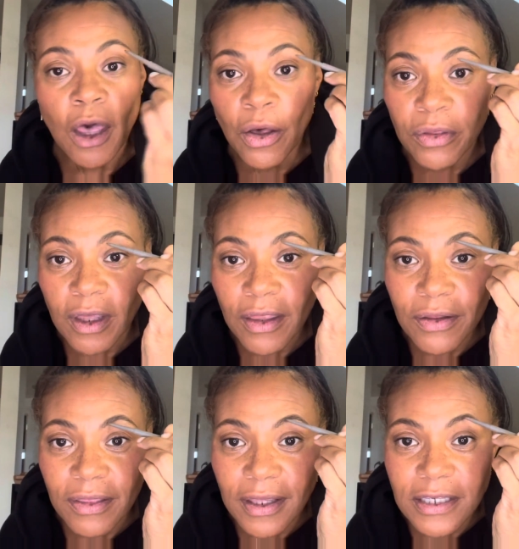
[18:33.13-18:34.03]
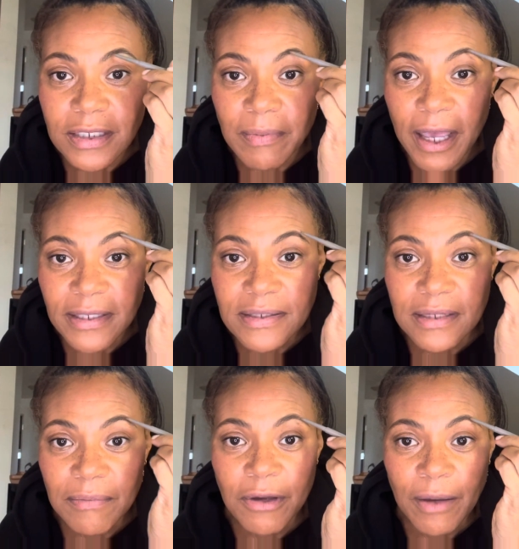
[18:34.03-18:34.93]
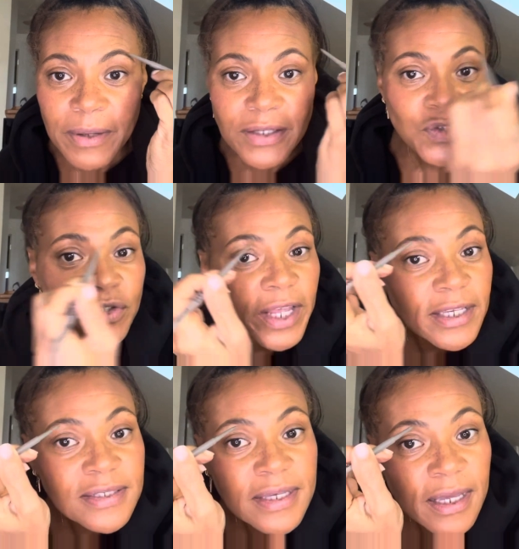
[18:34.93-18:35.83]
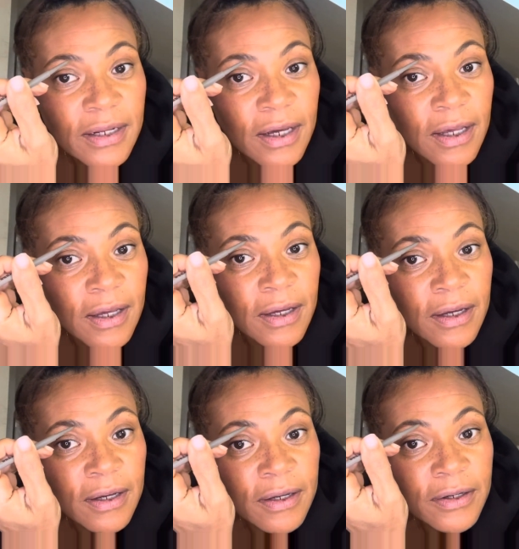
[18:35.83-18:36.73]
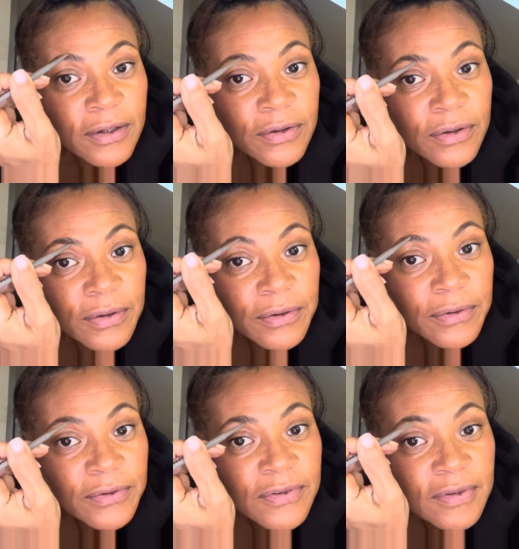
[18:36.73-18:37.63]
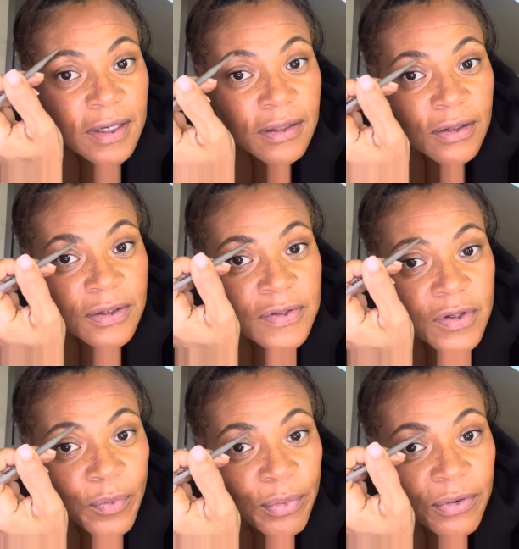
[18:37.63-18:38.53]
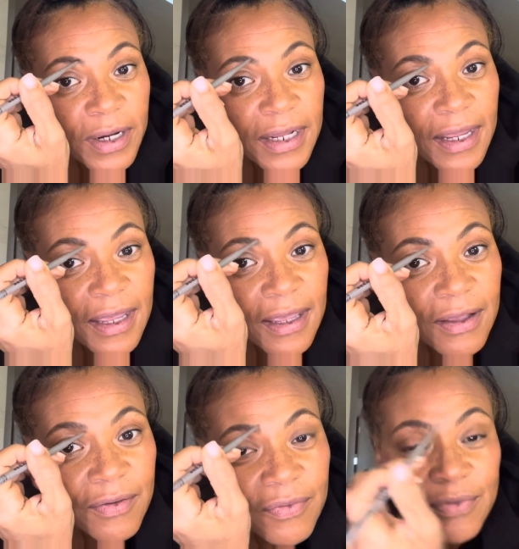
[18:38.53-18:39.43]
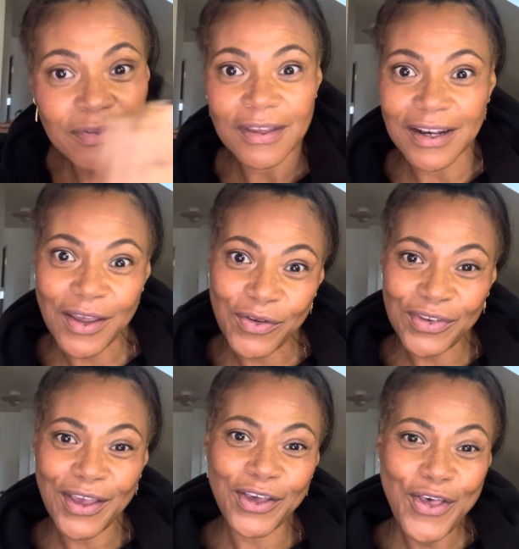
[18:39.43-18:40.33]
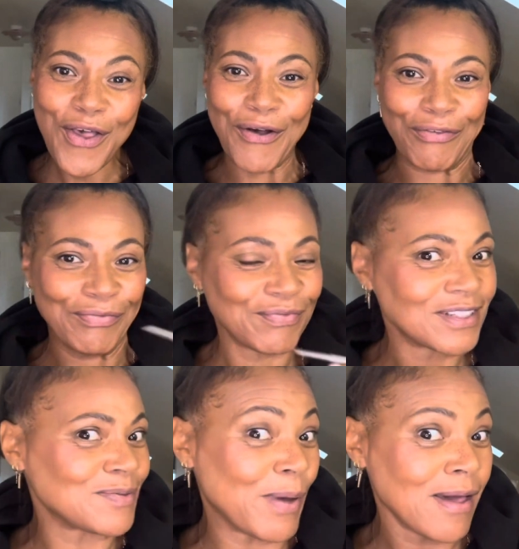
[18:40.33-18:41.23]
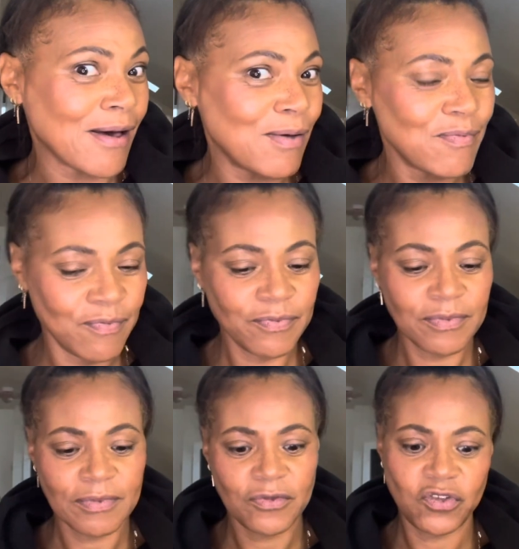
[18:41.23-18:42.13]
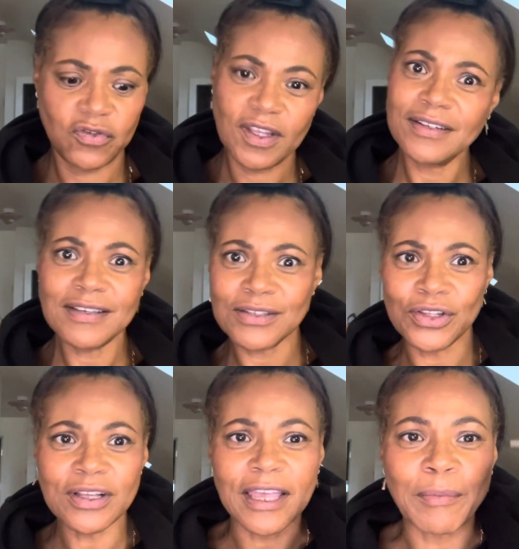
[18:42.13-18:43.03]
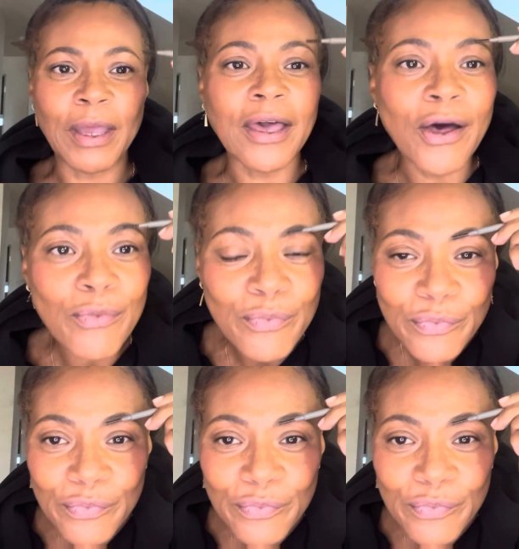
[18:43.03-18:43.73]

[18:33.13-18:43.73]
Oh, the other thing is my stepmom yesterday said, your skin looks so pretty. I was like, oh, it's makeup. She said, it doesn't look like makeup.